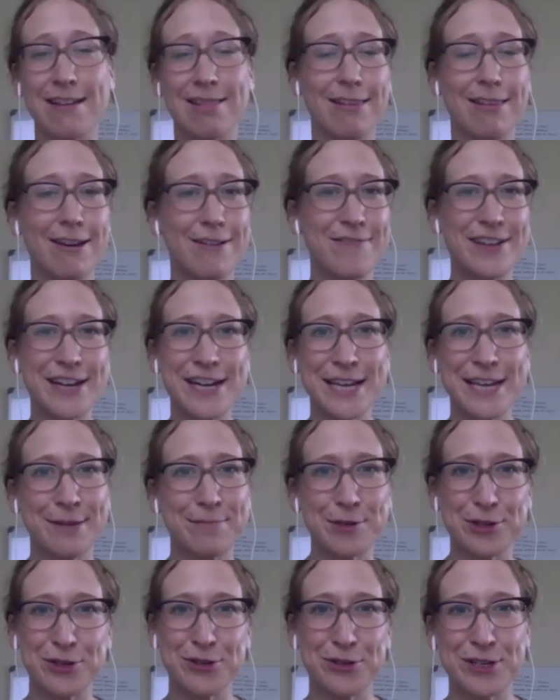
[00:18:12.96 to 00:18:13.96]
love any
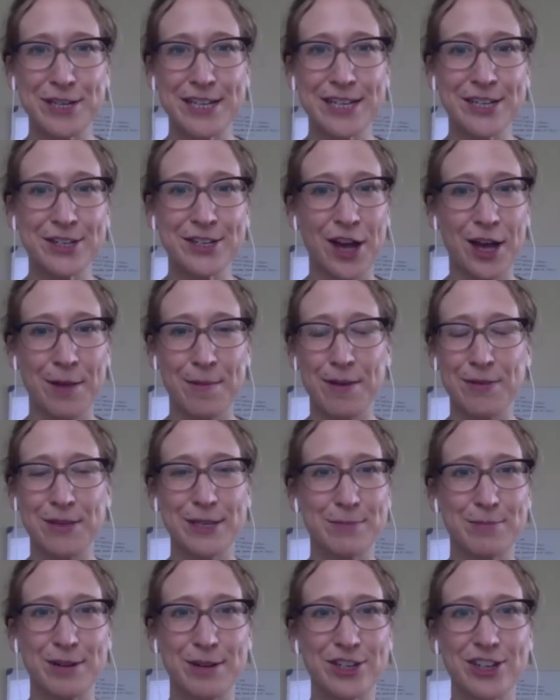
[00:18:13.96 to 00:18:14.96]
opportunity to talk about
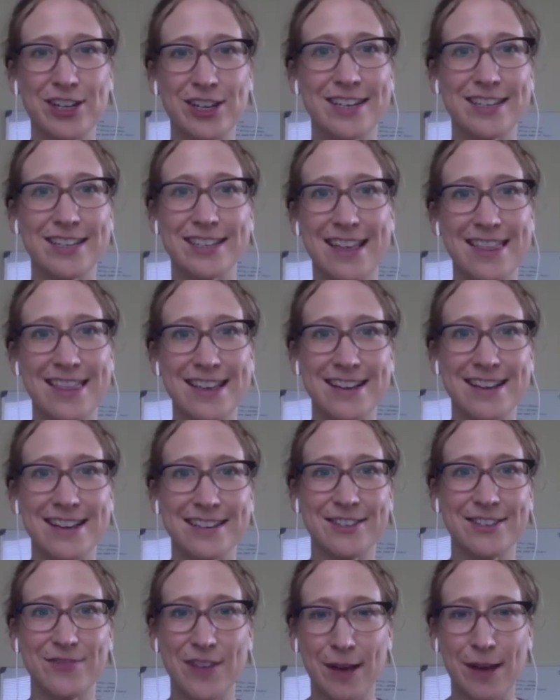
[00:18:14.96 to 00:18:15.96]
this project because I think
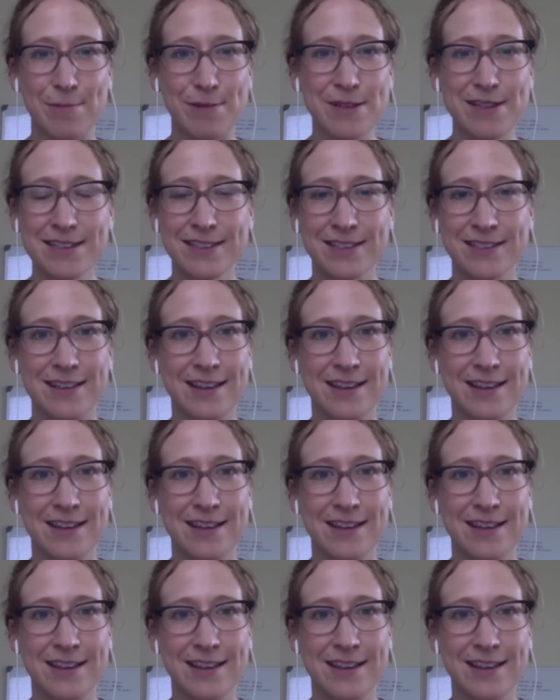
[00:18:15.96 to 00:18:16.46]
it's fabulous,